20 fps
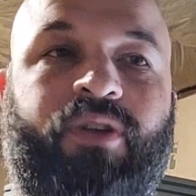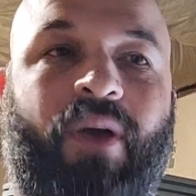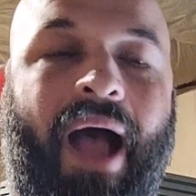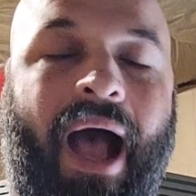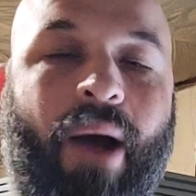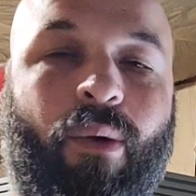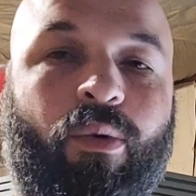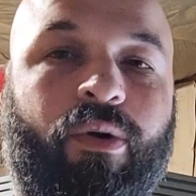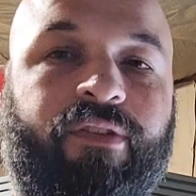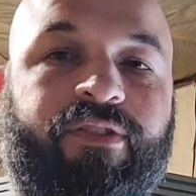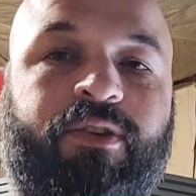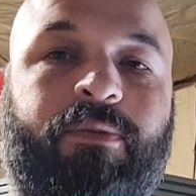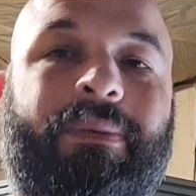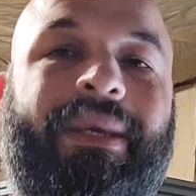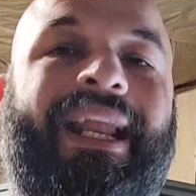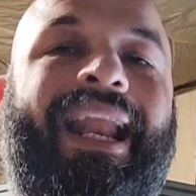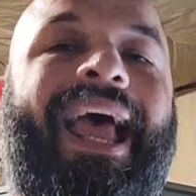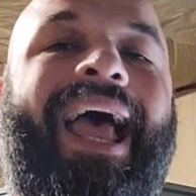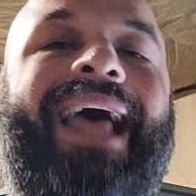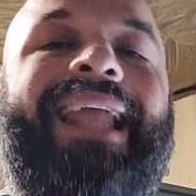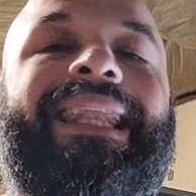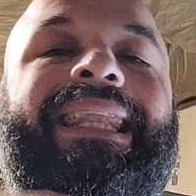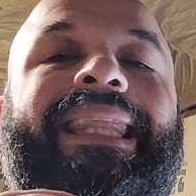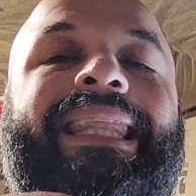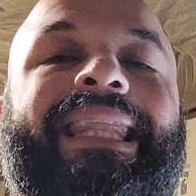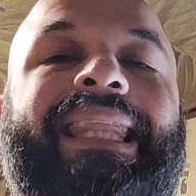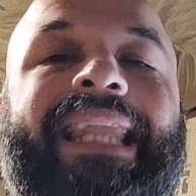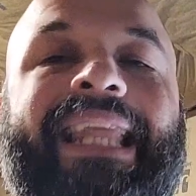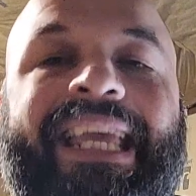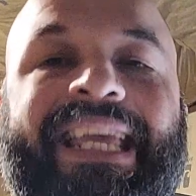So I would have spent at
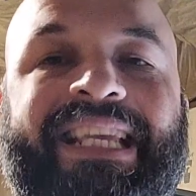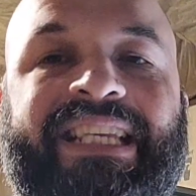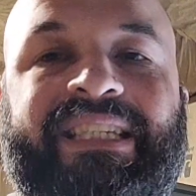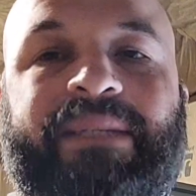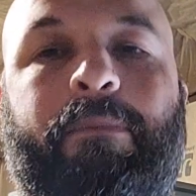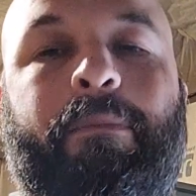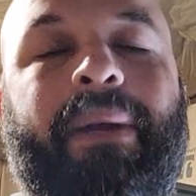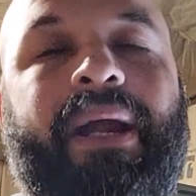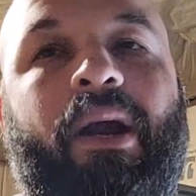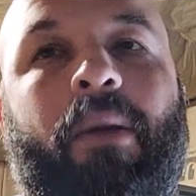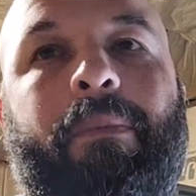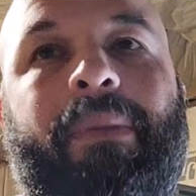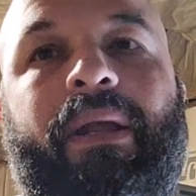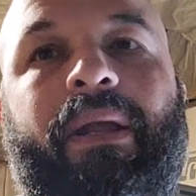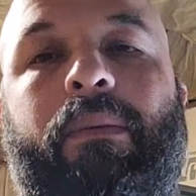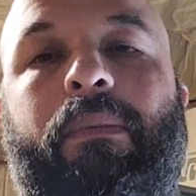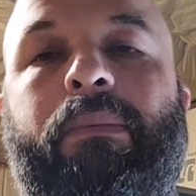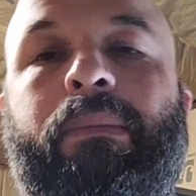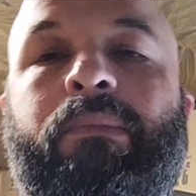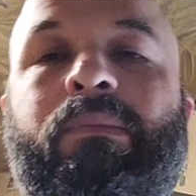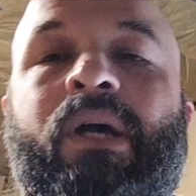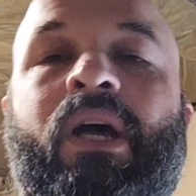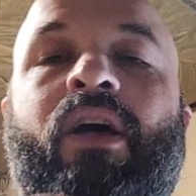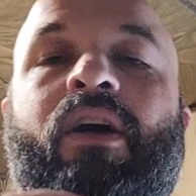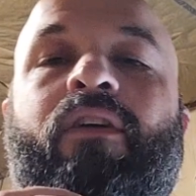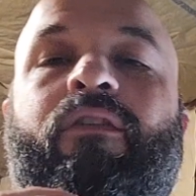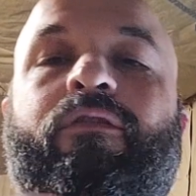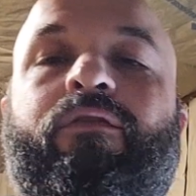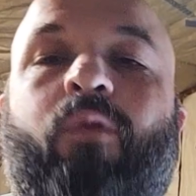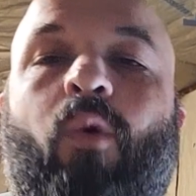least bare minimum
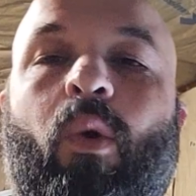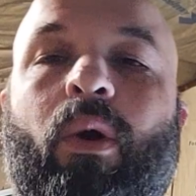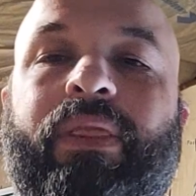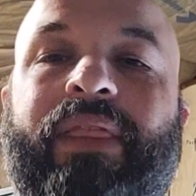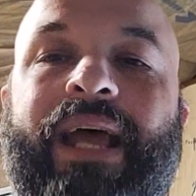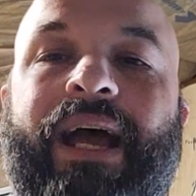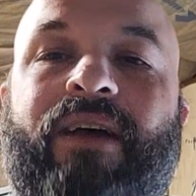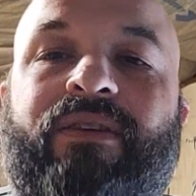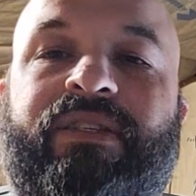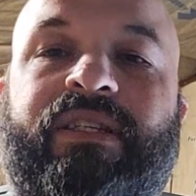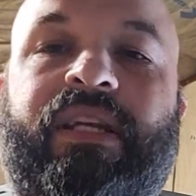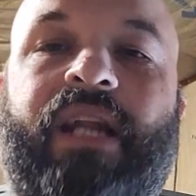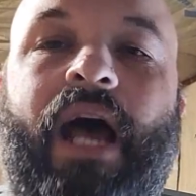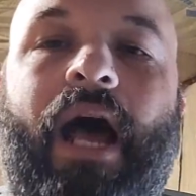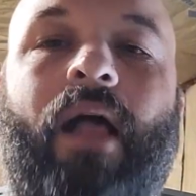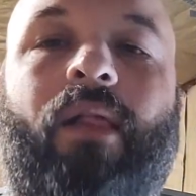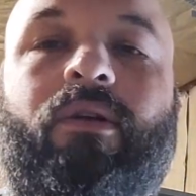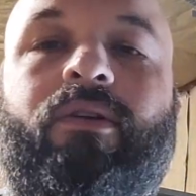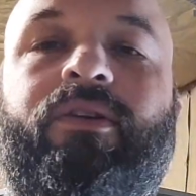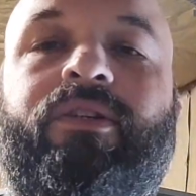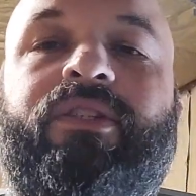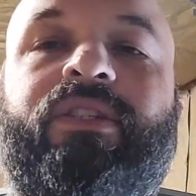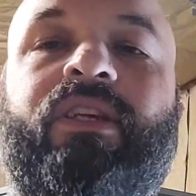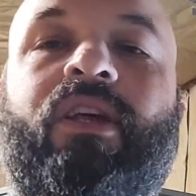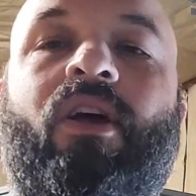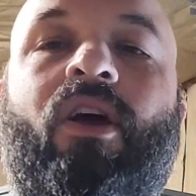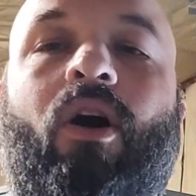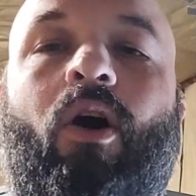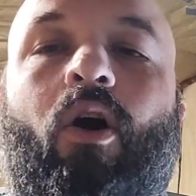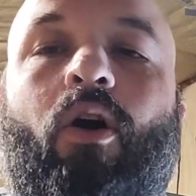$4,000
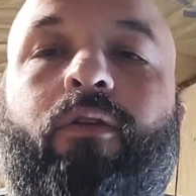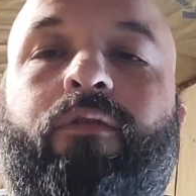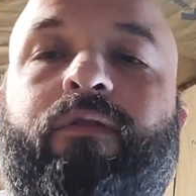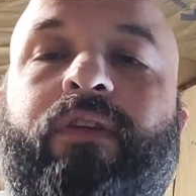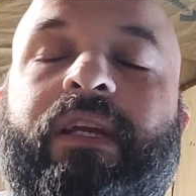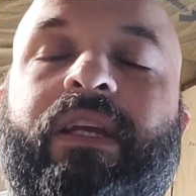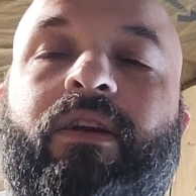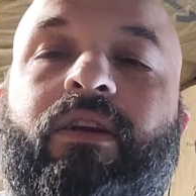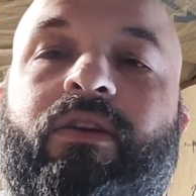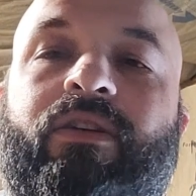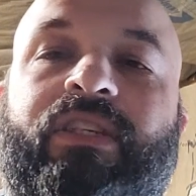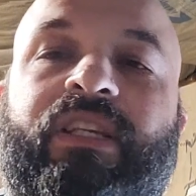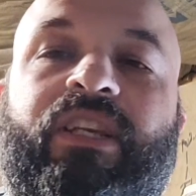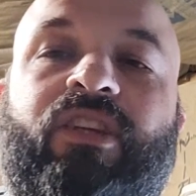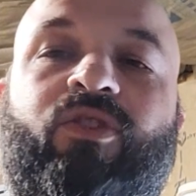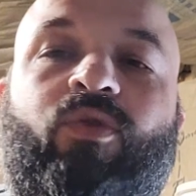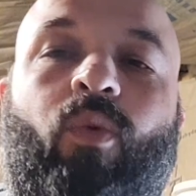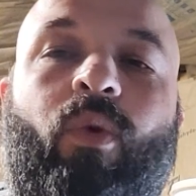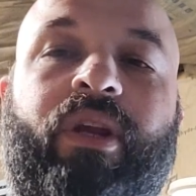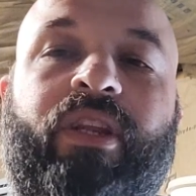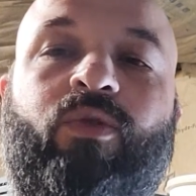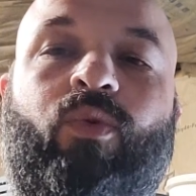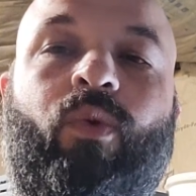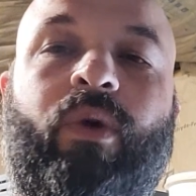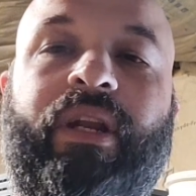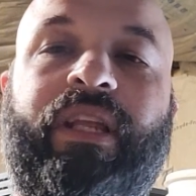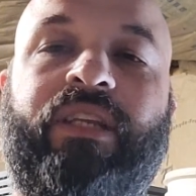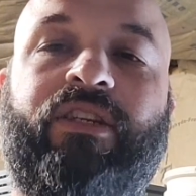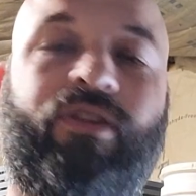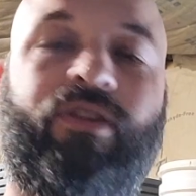on feeders in
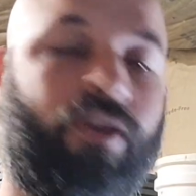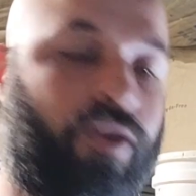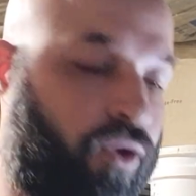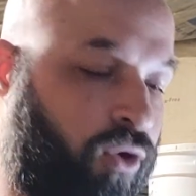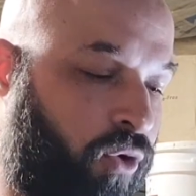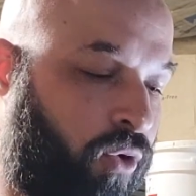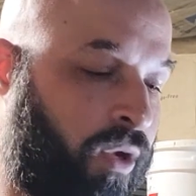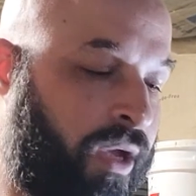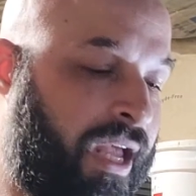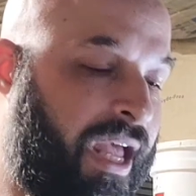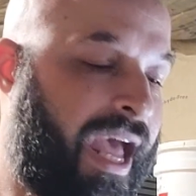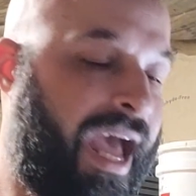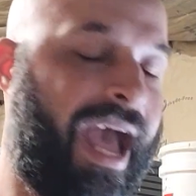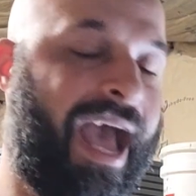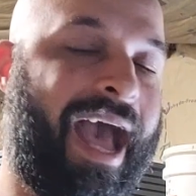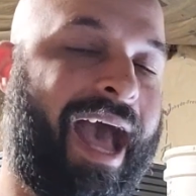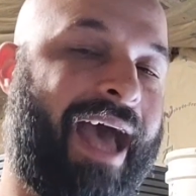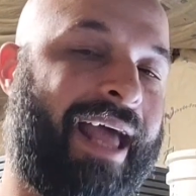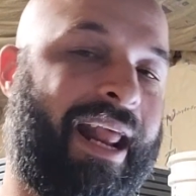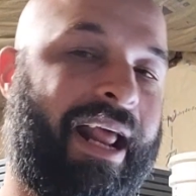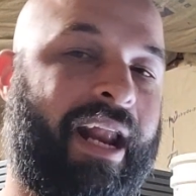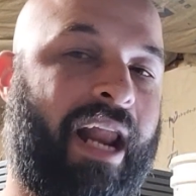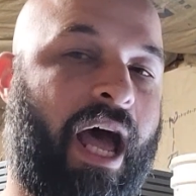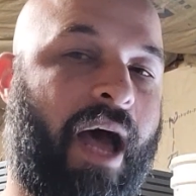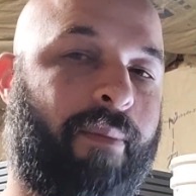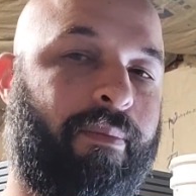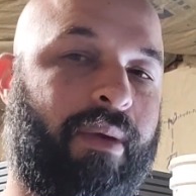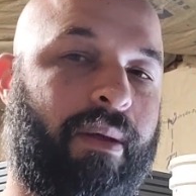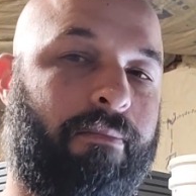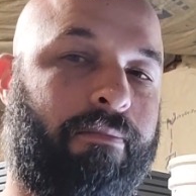2022 had I
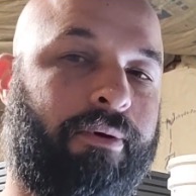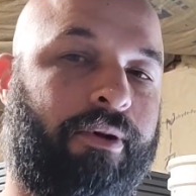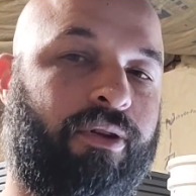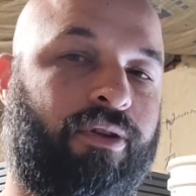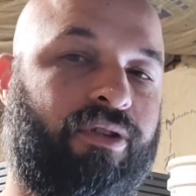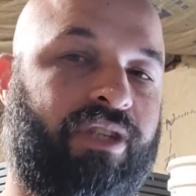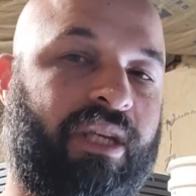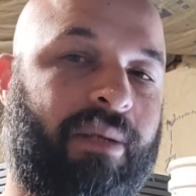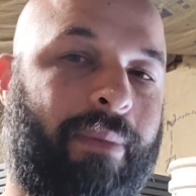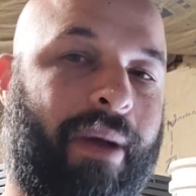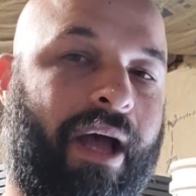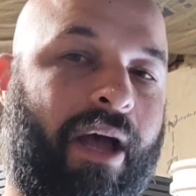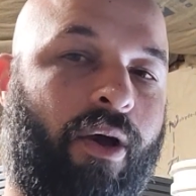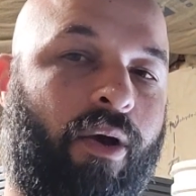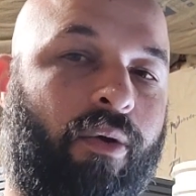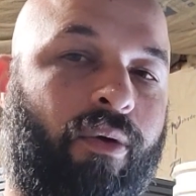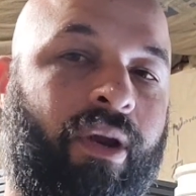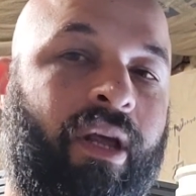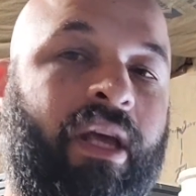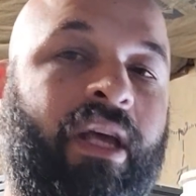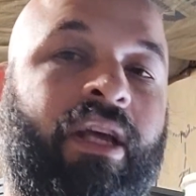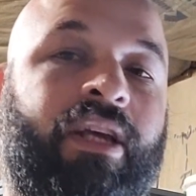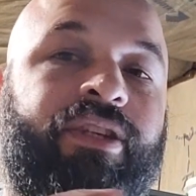not been producing my own.